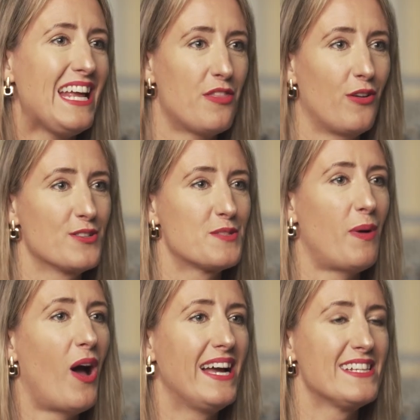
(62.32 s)
ethos
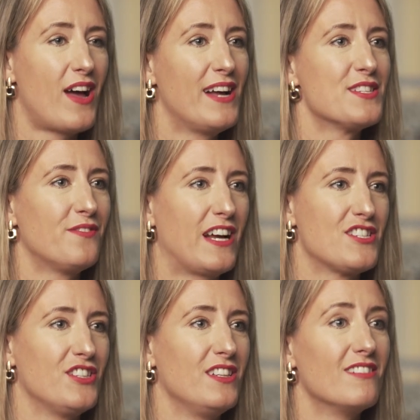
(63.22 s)
behind Heights of
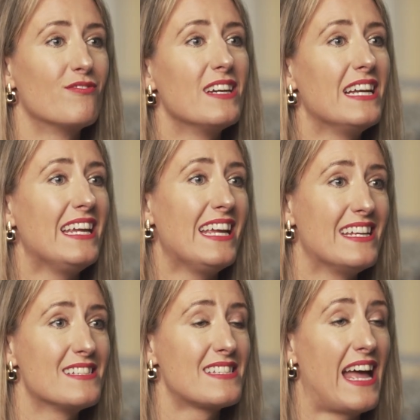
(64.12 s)
Fashion really
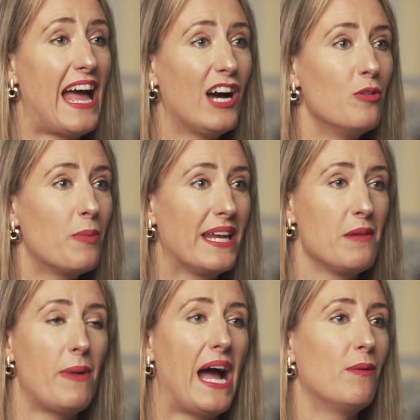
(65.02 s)
is to help and
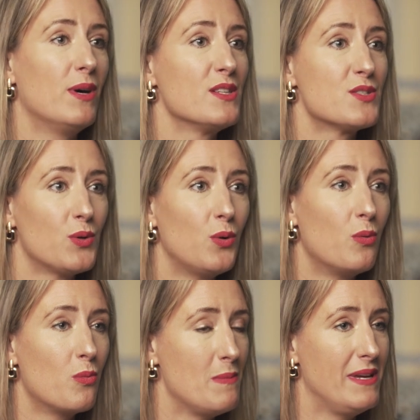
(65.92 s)
empower tall
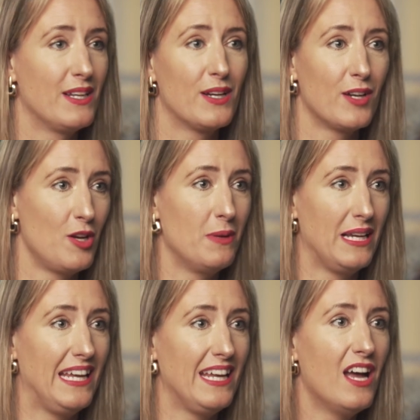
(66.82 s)
women
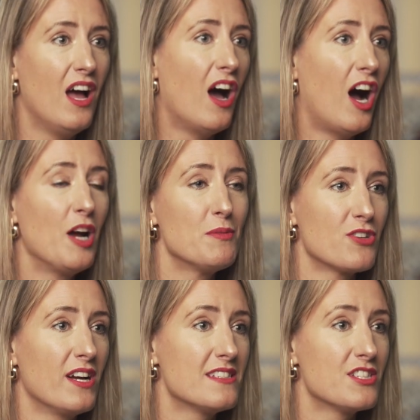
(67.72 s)
globally. I'm
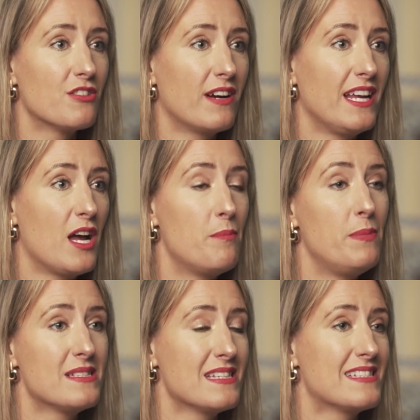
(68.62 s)
trying to create a
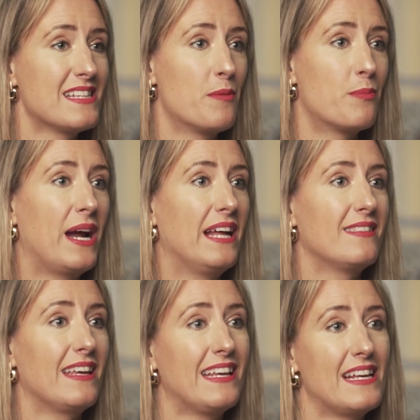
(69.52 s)
business and a brand
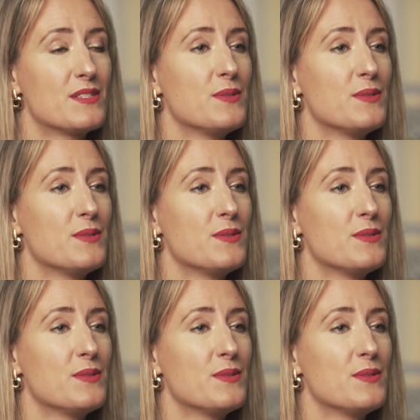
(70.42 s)
that gets